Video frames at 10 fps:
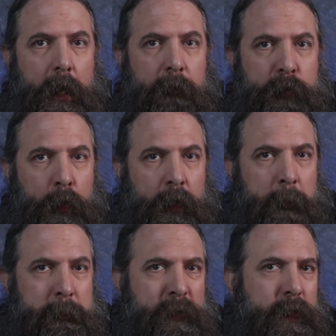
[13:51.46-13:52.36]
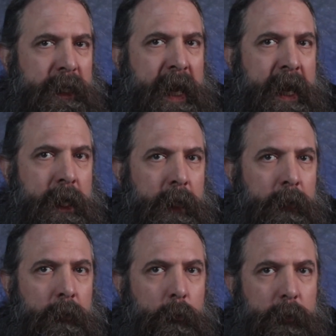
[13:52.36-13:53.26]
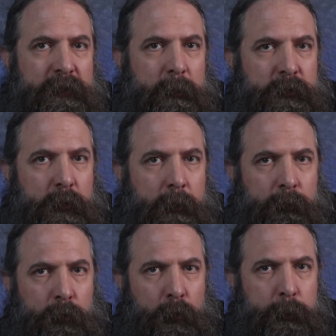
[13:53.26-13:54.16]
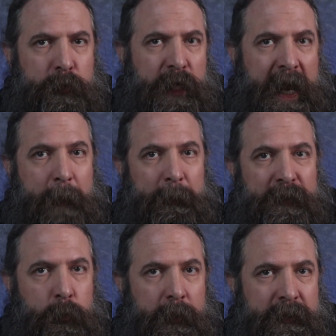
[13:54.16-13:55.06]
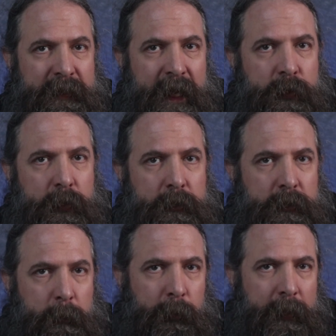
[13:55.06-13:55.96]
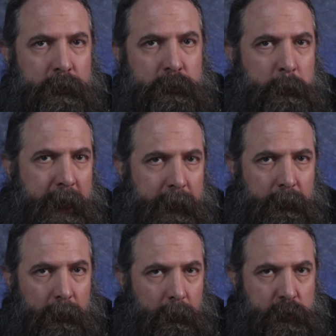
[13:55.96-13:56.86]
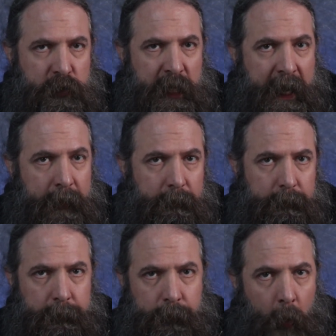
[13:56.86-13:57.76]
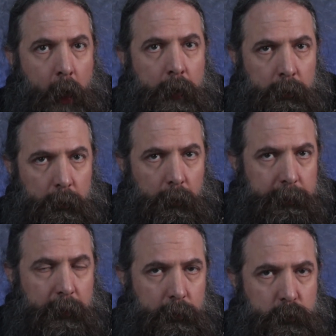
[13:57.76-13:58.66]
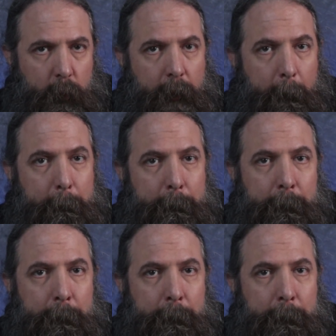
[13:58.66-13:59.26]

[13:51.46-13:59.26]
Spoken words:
If you're communicating with some sort of group chat between sessions, the players may chat and talk on there as well.